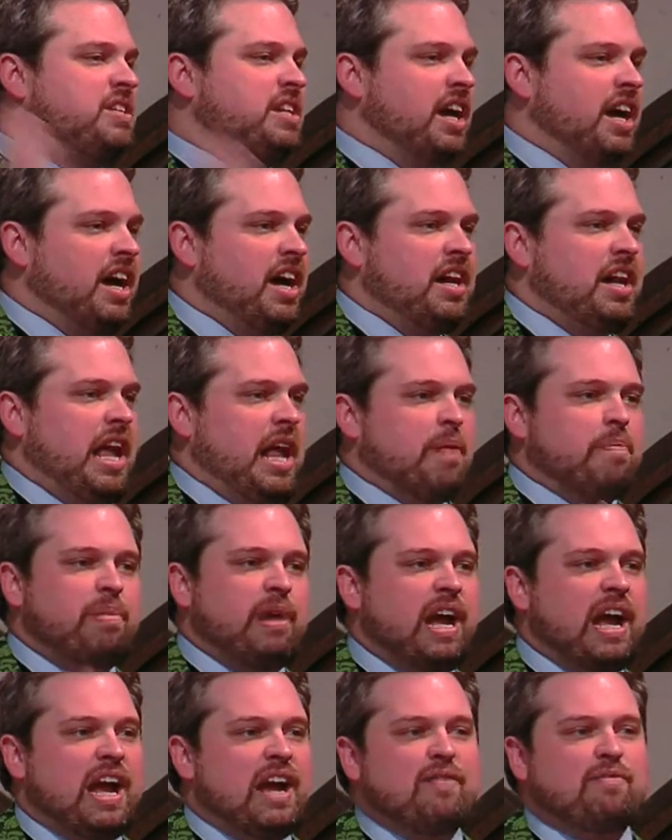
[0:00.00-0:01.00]
done and
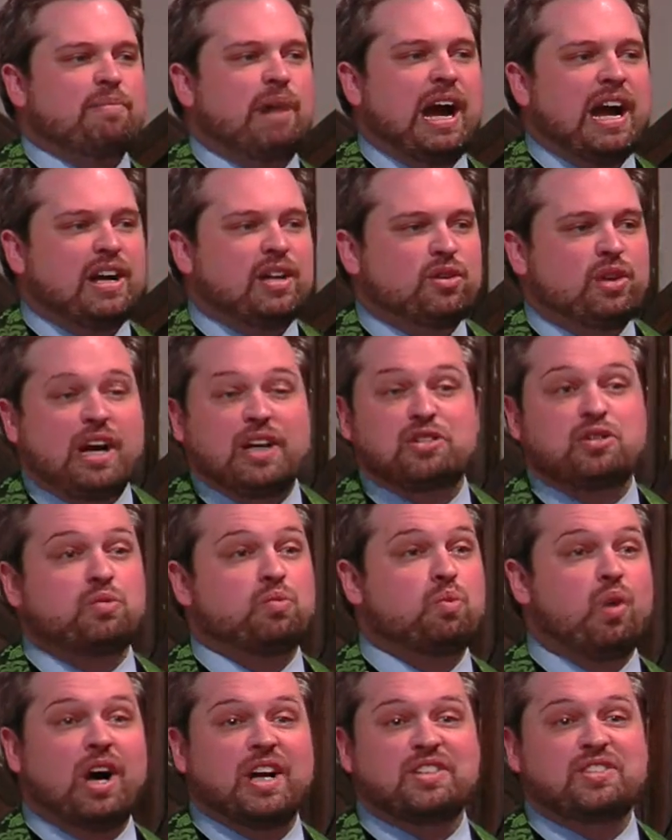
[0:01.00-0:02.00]
paved by Christ
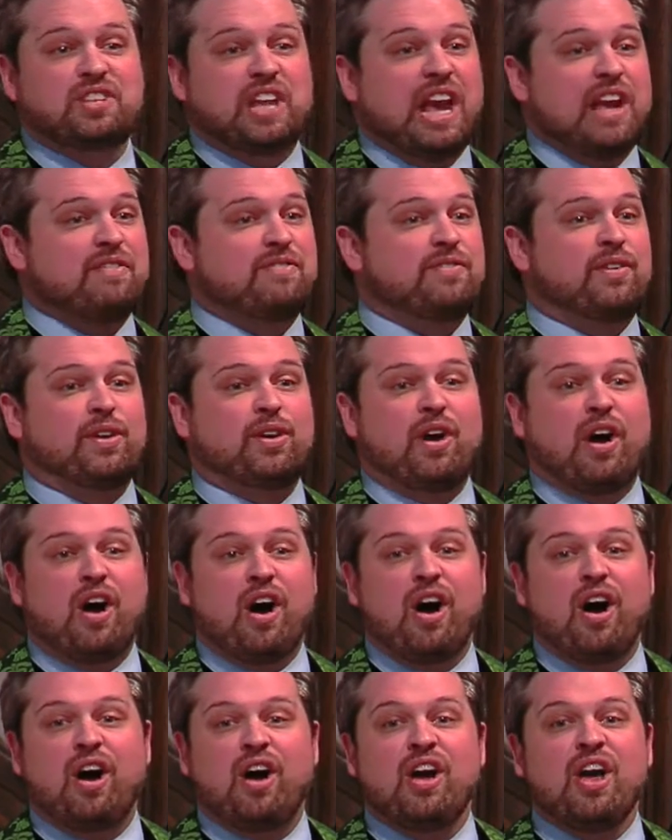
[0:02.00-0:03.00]
once and for
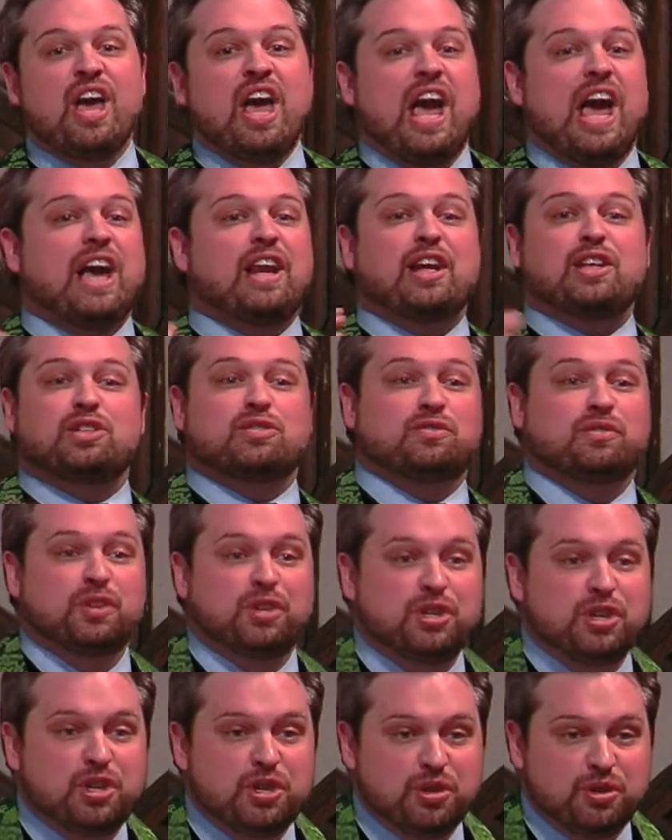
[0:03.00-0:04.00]
all, and it's for
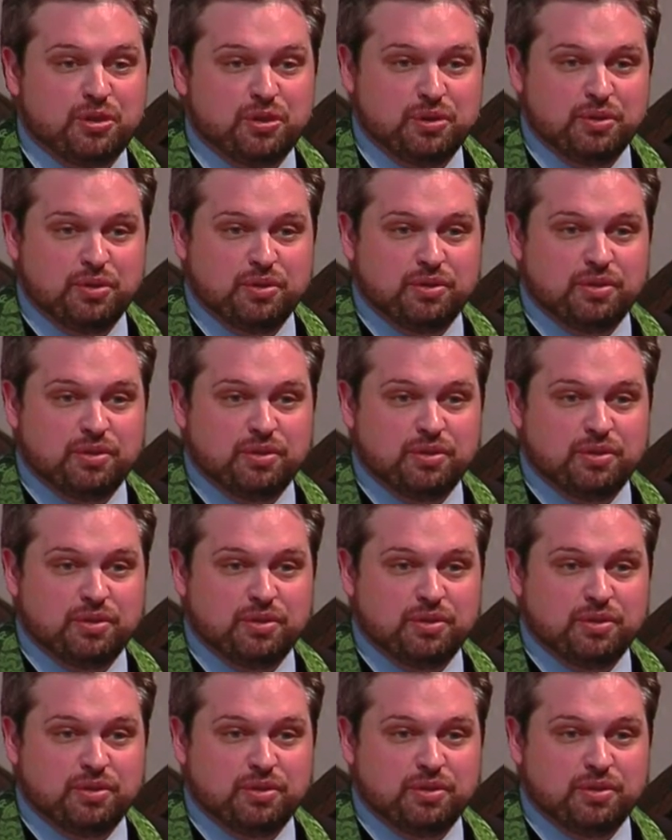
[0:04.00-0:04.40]
you.